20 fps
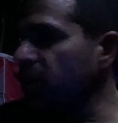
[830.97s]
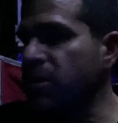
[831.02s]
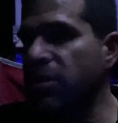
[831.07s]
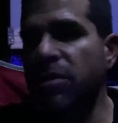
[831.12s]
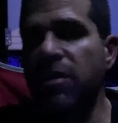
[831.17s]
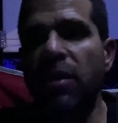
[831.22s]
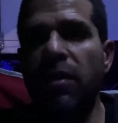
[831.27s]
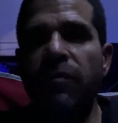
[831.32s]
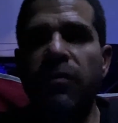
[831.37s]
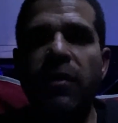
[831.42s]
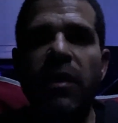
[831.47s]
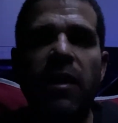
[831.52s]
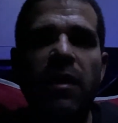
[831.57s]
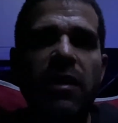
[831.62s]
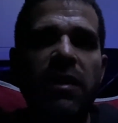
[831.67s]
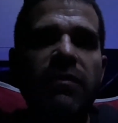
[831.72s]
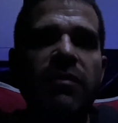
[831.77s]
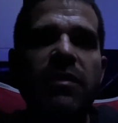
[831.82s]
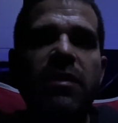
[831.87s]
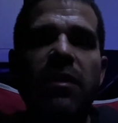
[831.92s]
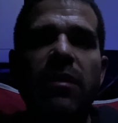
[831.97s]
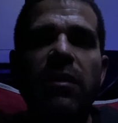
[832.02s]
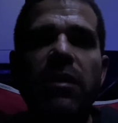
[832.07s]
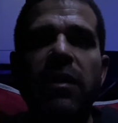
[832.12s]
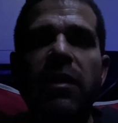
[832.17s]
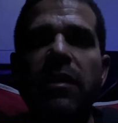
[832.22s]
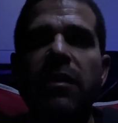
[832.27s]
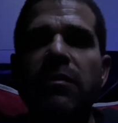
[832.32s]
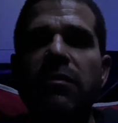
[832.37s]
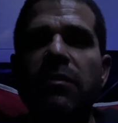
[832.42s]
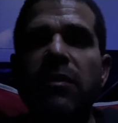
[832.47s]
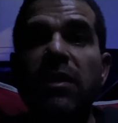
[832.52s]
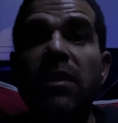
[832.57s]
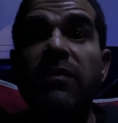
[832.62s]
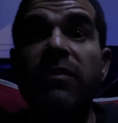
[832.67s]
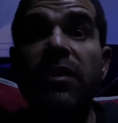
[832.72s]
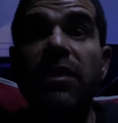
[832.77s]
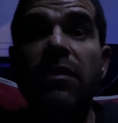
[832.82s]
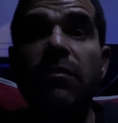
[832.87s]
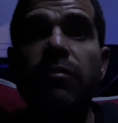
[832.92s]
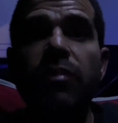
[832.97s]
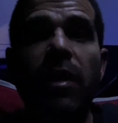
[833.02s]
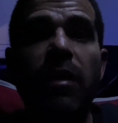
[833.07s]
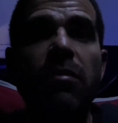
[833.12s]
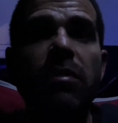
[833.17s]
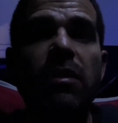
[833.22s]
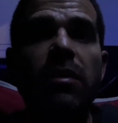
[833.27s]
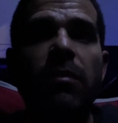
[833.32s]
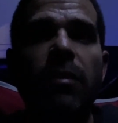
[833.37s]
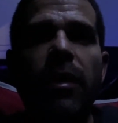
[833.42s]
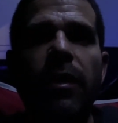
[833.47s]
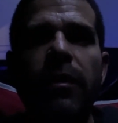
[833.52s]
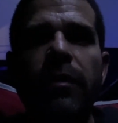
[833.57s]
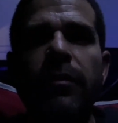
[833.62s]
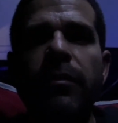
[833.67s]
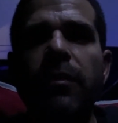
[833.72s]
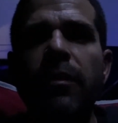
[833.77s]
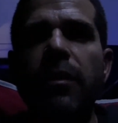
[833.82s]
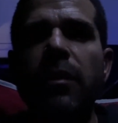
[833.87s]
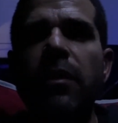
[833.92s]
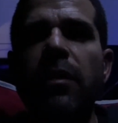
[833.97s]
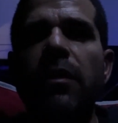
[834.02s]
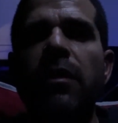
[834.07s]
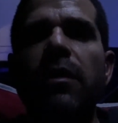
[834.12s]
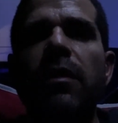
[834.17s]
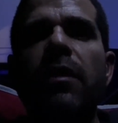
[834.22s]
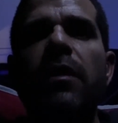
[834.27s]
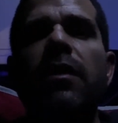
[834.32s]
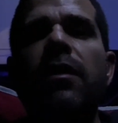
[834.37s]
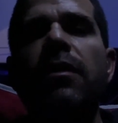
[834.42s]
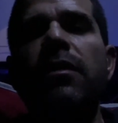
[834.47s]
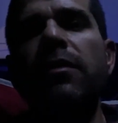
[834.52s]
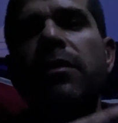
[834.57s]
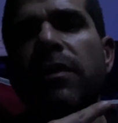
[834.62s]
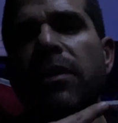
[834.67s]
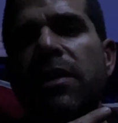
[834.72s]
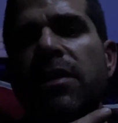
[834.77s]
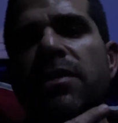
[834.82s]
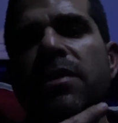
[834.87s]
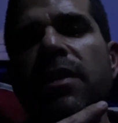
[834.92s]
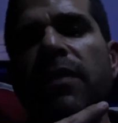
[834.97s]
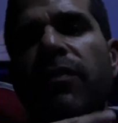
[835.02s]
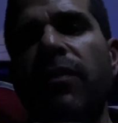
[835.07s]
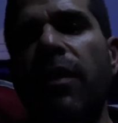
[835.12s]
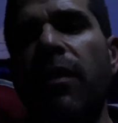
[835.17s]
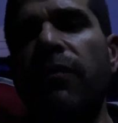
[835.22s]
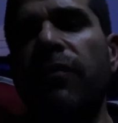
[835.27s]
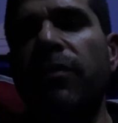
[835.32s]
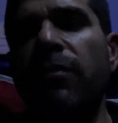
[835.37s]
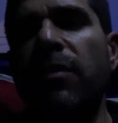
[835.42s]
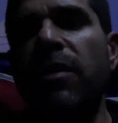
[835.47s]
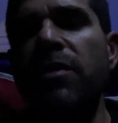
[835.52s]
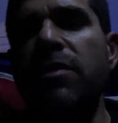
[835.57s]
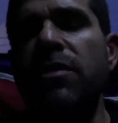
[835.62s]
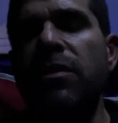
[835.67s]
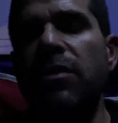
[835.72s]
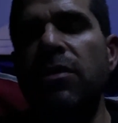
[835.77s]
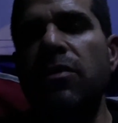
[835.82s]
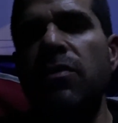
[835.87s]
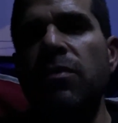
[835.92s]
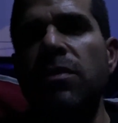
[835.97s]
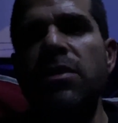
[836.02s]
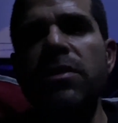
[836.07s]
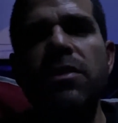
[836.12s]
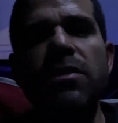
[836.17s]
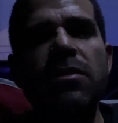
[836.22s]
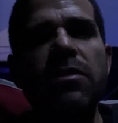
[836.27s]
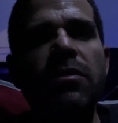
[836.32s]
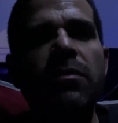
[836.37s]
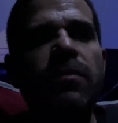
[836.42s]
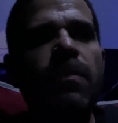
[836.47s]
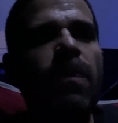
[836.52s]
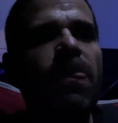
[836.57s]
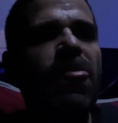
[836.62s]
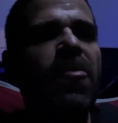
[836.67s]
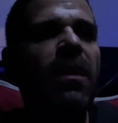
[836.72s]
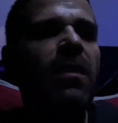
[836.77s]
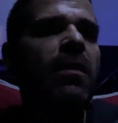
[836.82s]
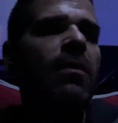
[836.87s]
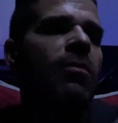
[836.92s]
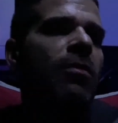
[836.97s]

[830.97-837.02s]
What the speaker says: of stuff. We're not leaving till late evening, probably tomorrow. The kids have confirmation, the twins do, and then we're